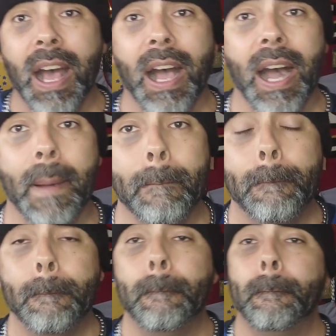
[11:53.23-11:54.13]
I
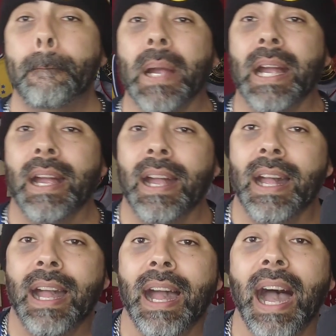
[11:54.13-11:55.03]

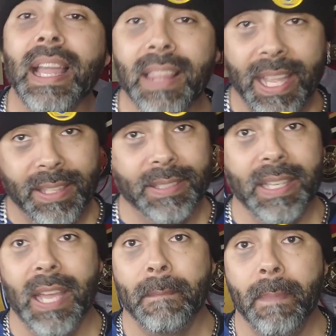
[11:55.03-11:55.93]
like this
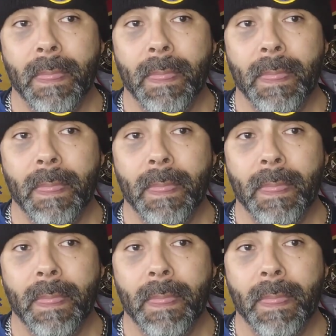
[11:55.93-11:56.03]
guy.